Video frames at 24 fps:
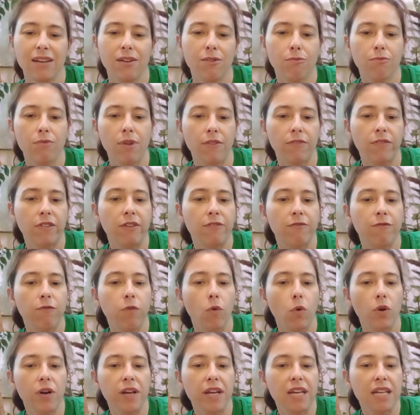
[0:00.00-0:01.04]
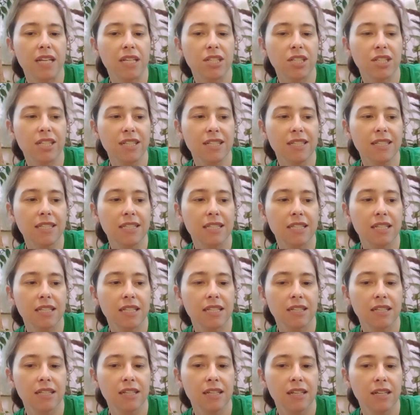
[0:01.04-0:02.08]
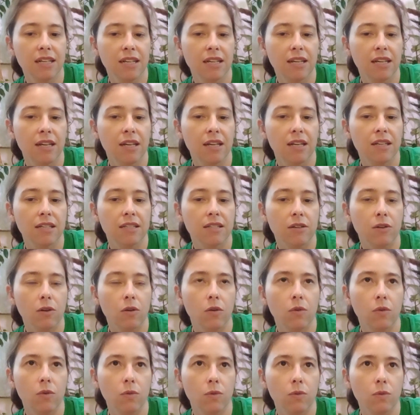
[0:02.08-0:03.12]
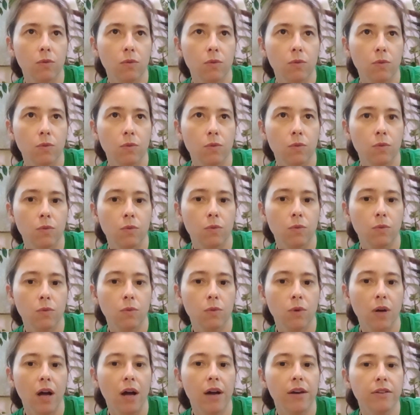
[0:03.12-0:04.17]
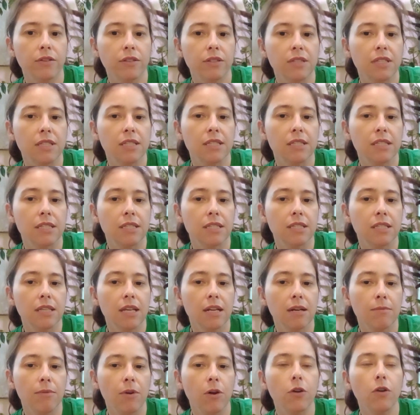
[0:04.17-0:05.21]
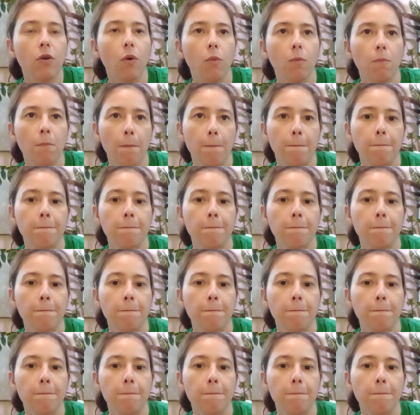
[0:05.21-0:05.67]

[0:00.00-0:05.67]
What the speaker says: roughly 40 inches. So 100 centimeters, or no,